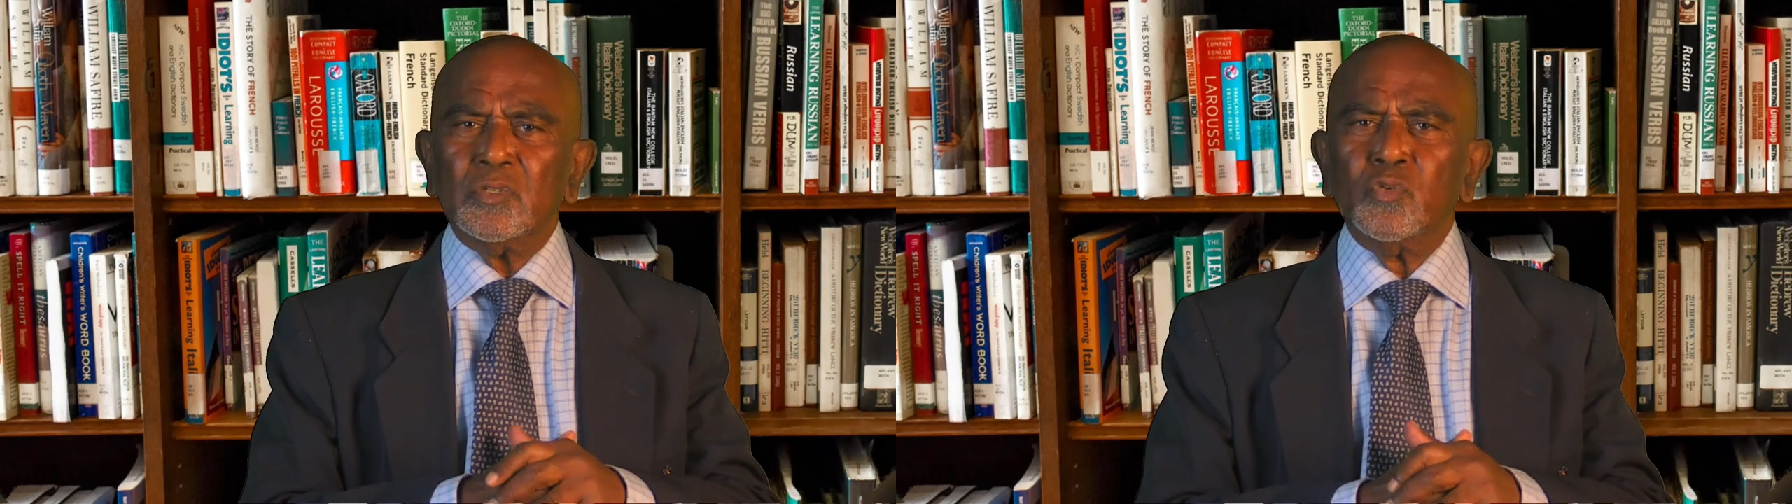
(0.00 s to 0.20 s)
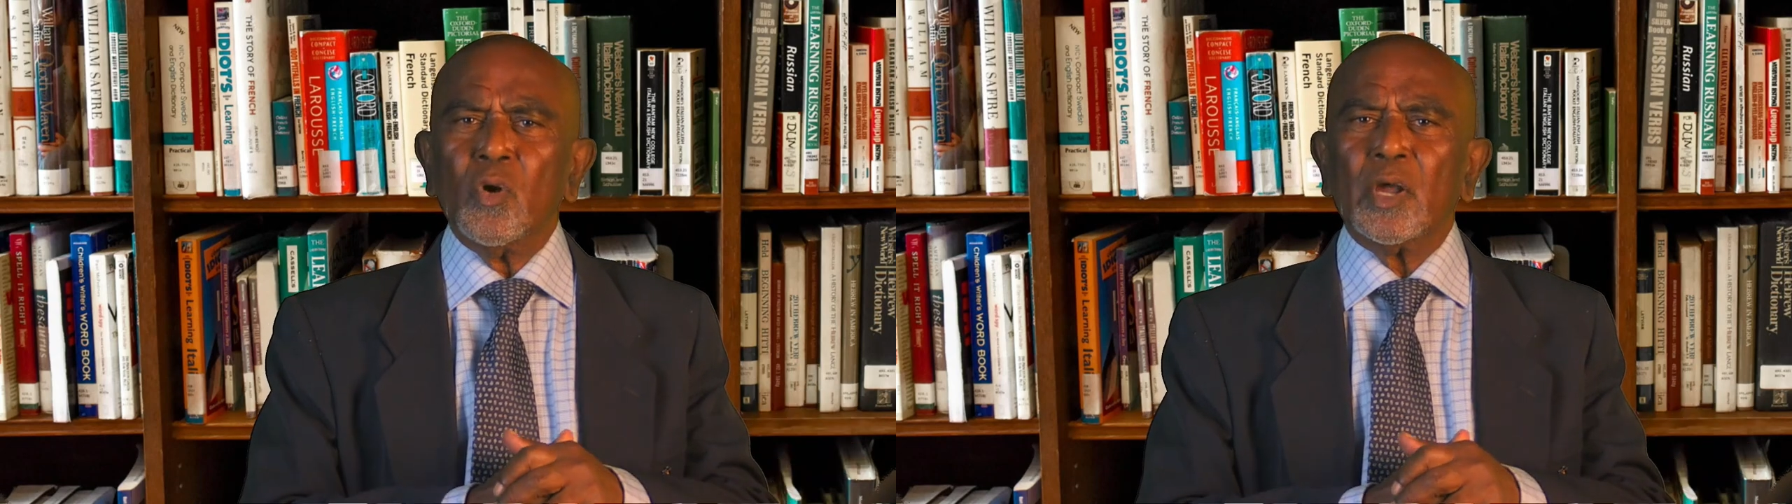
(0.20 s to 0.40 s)

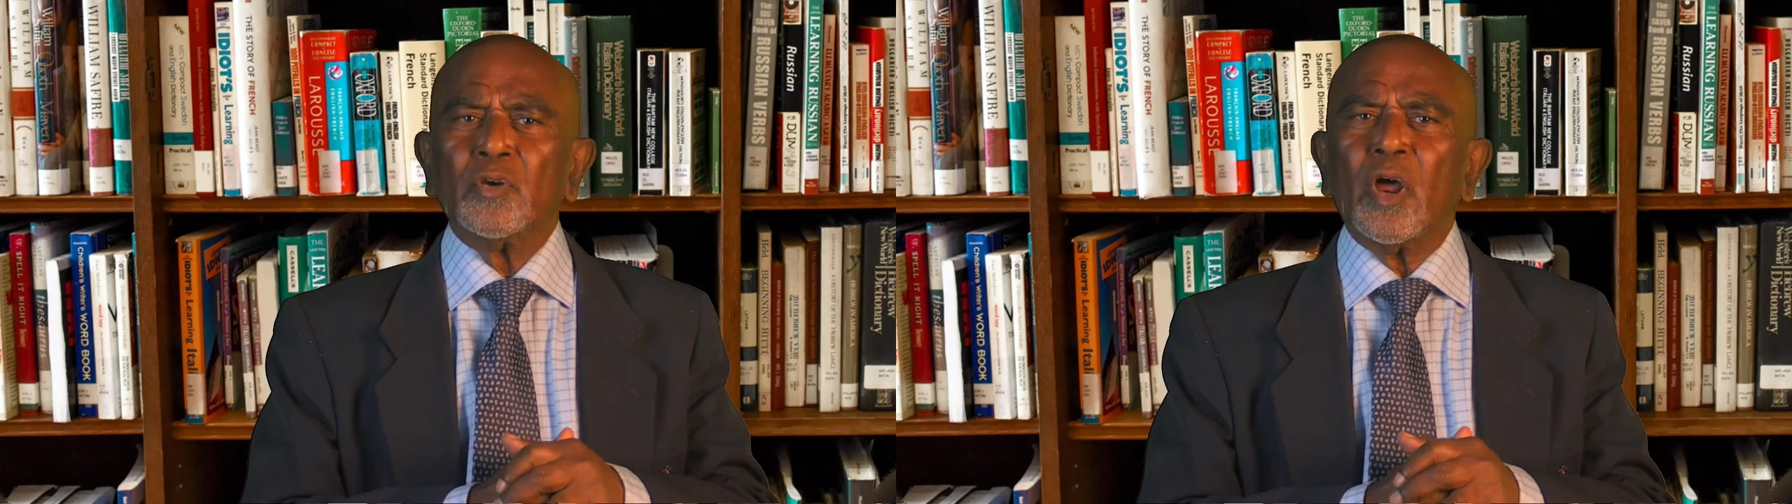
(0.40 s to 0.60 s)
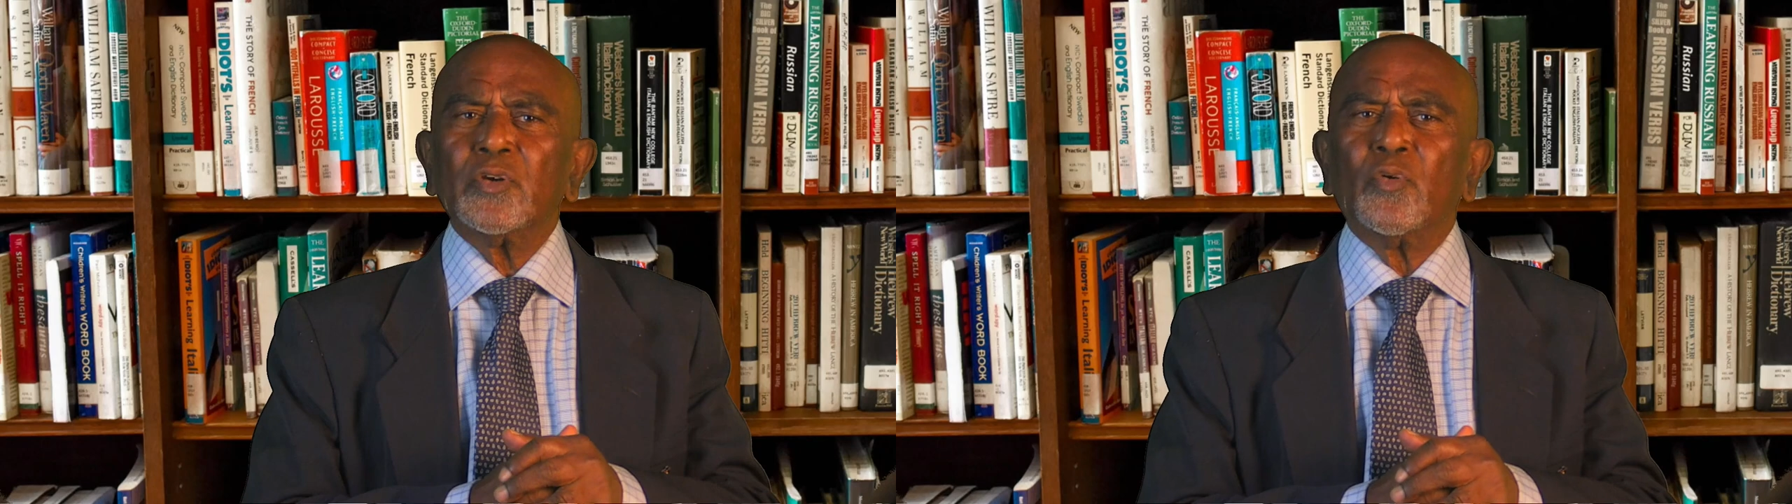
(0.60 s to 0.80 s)
who are
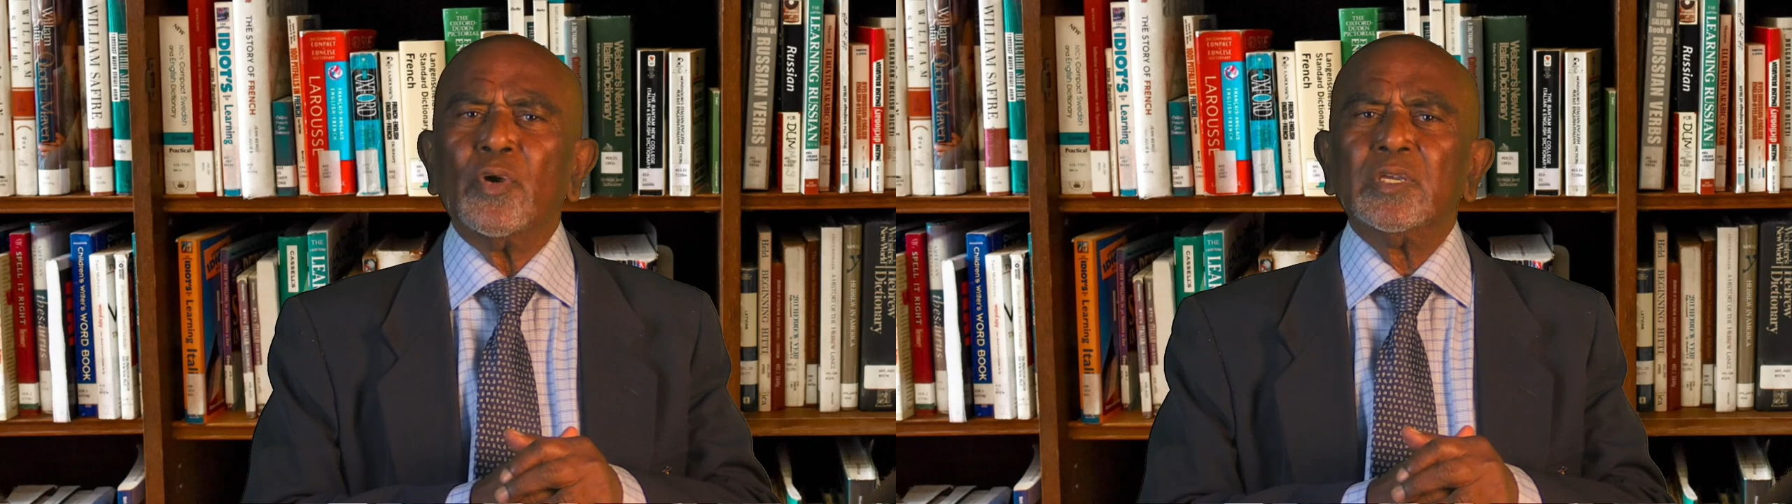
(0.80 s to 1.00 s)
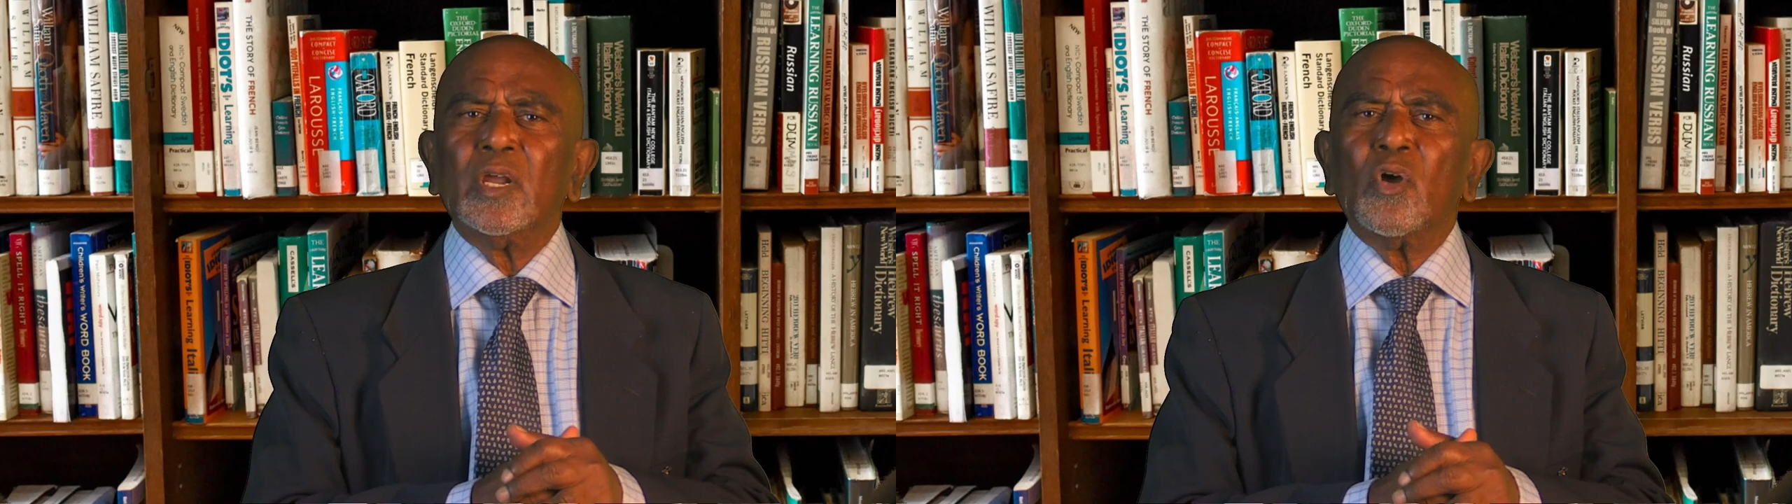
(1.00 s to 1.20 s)
not
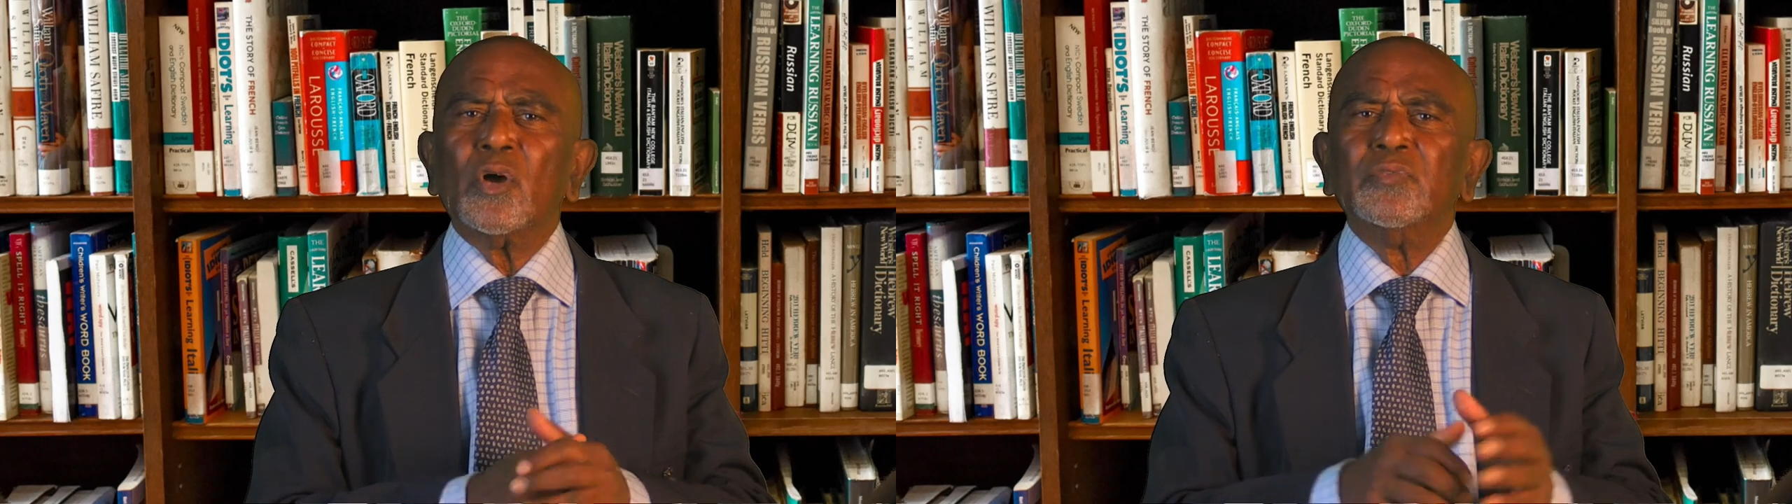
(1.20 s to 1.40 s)
going along